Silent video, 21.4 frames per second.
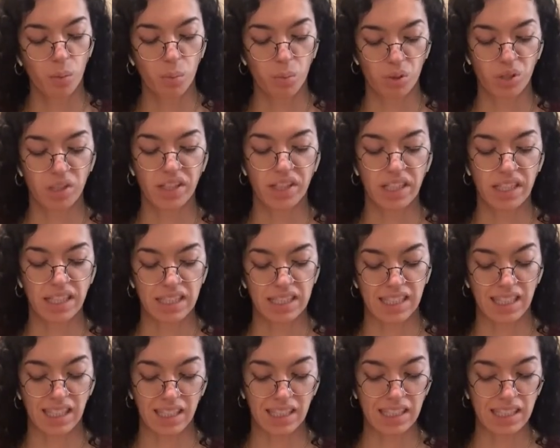breathing
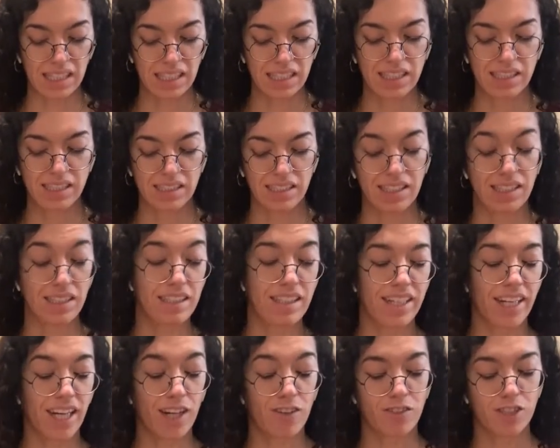techniques, and
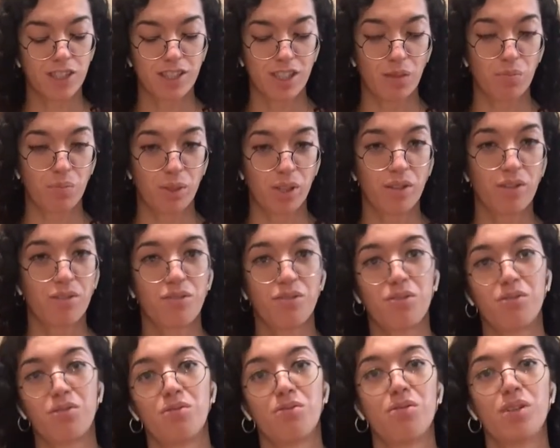I have a separate
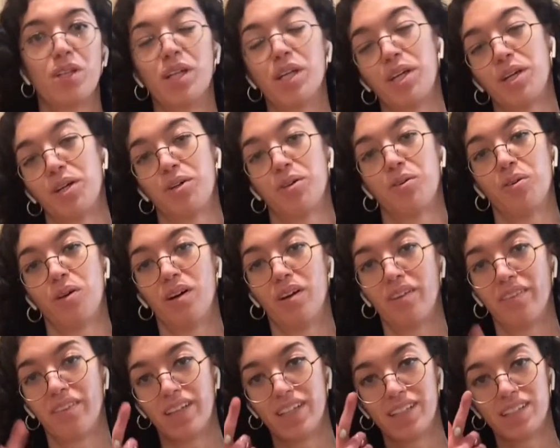video
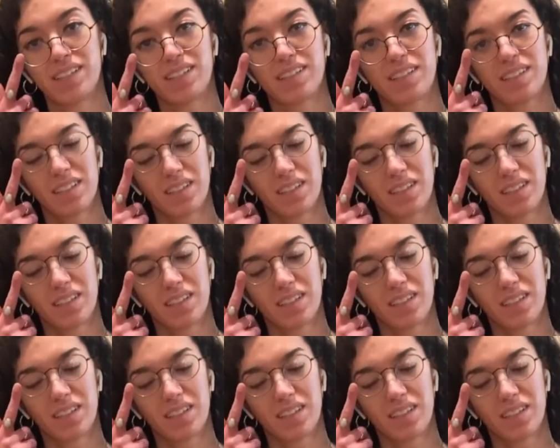on this